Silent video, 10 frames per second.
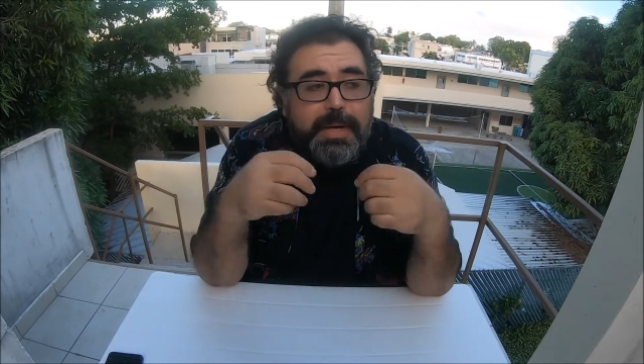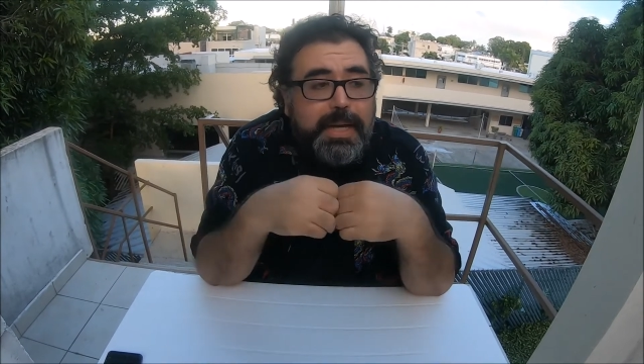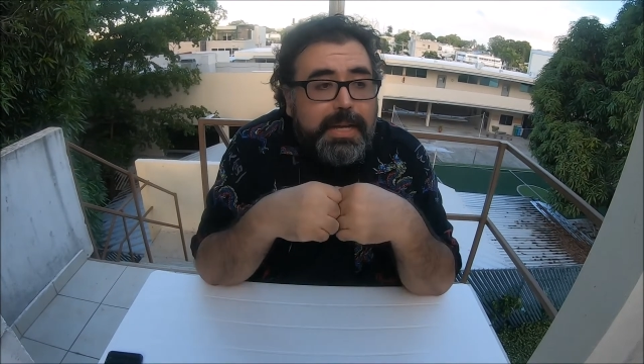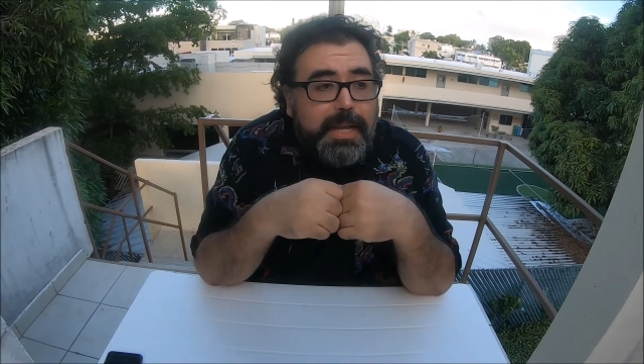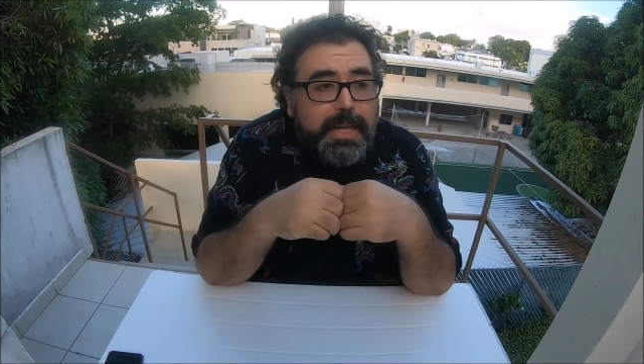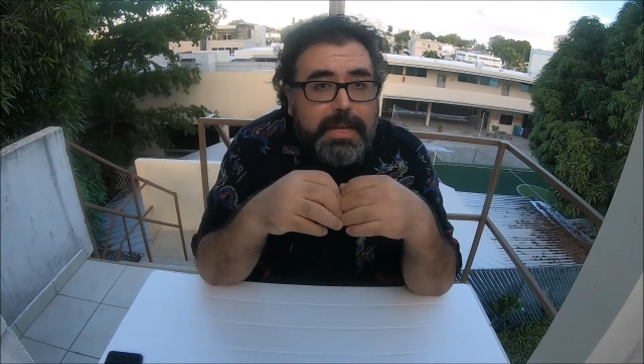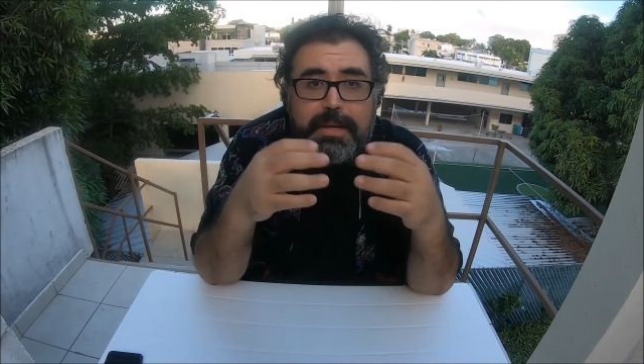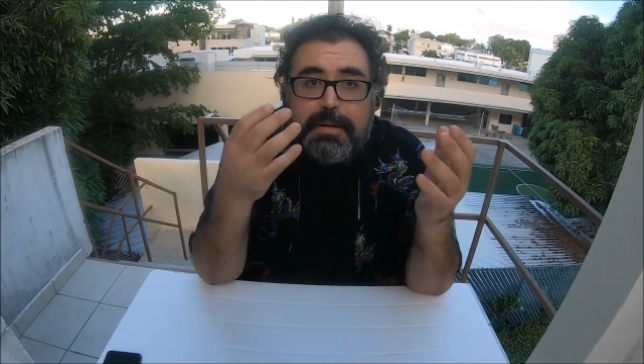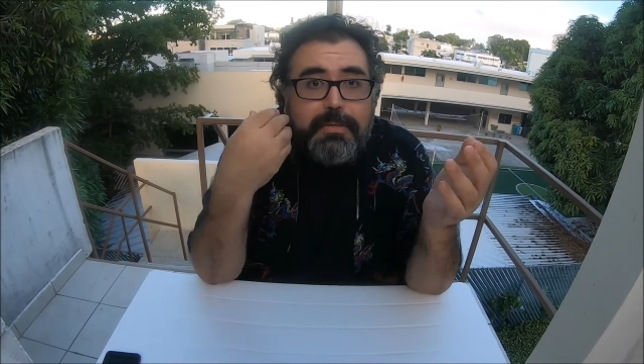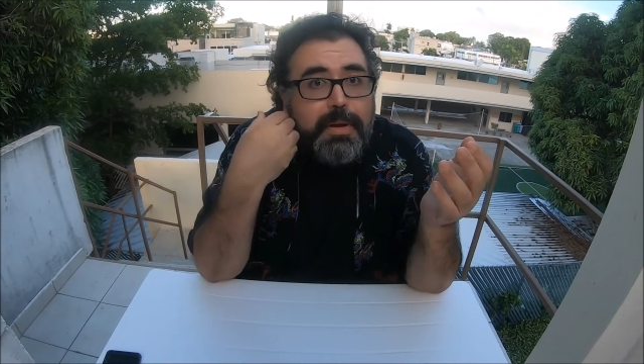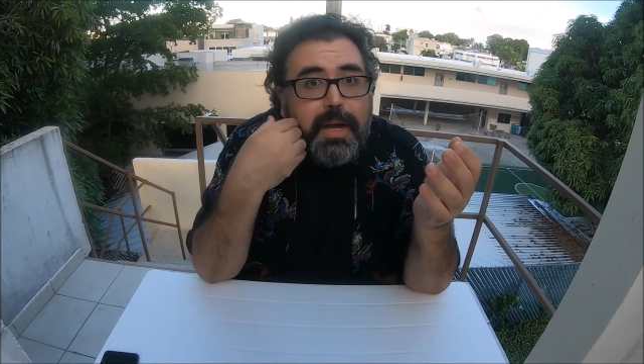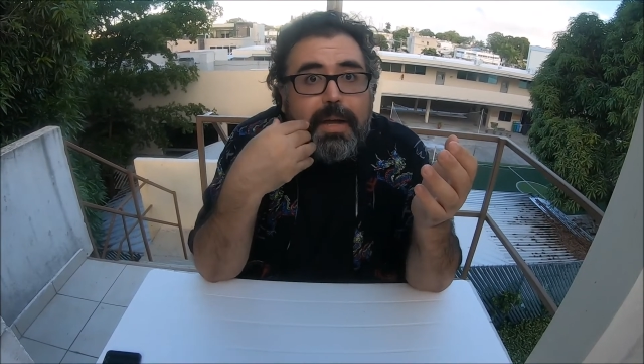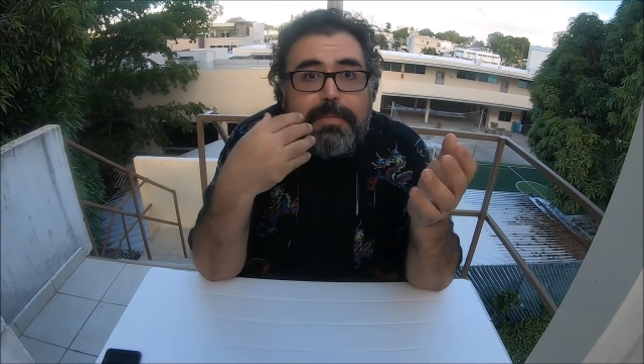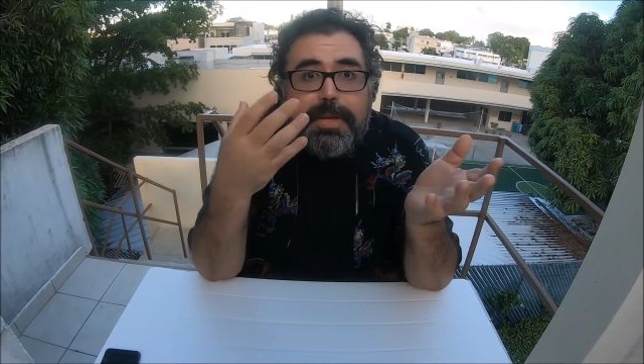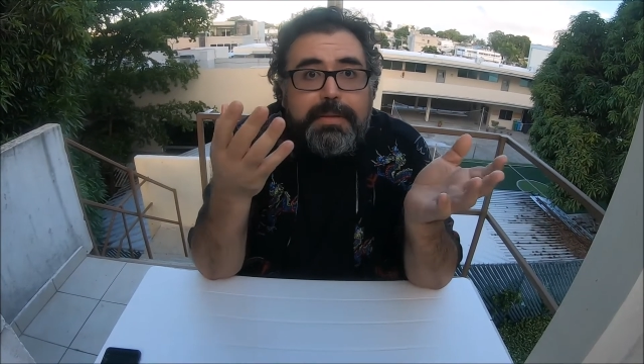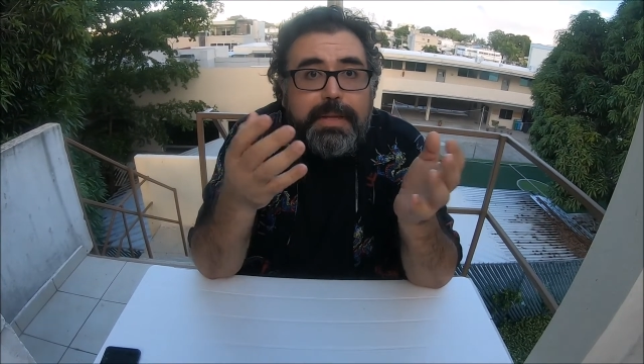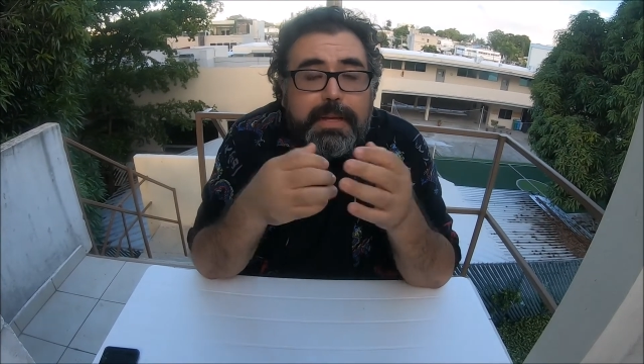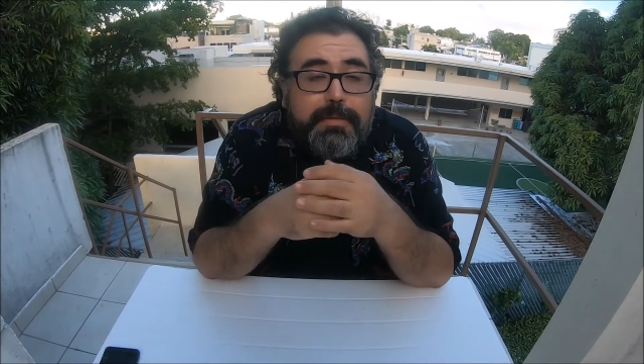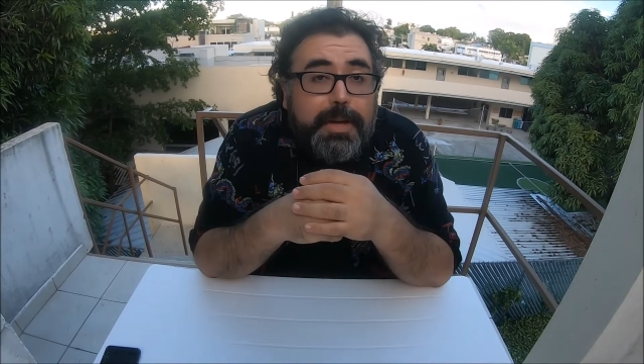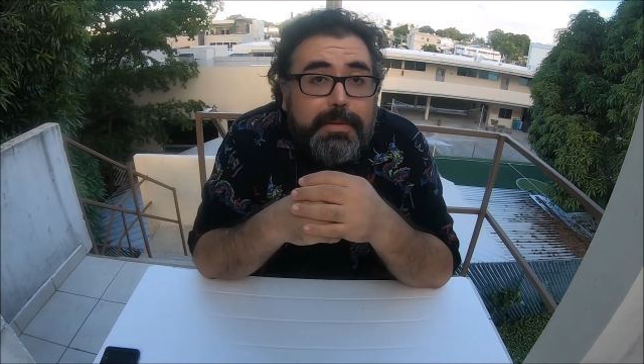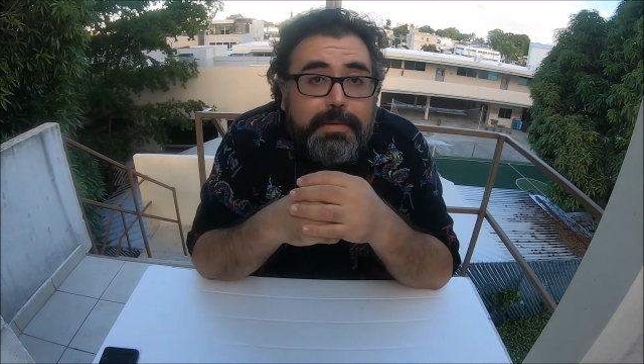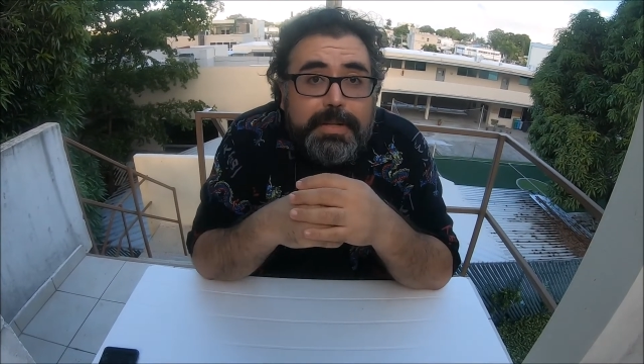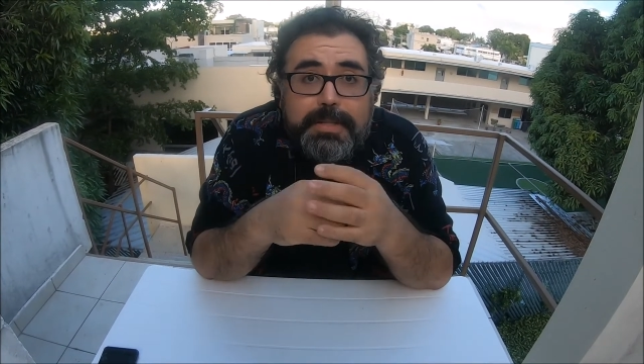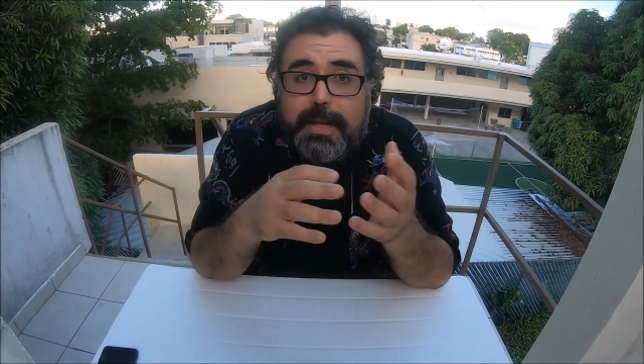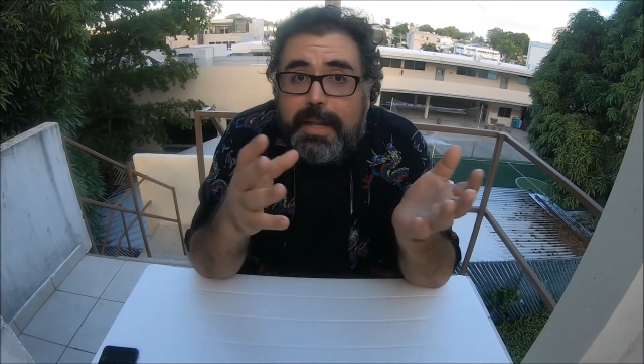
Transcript: but you can think of other ones.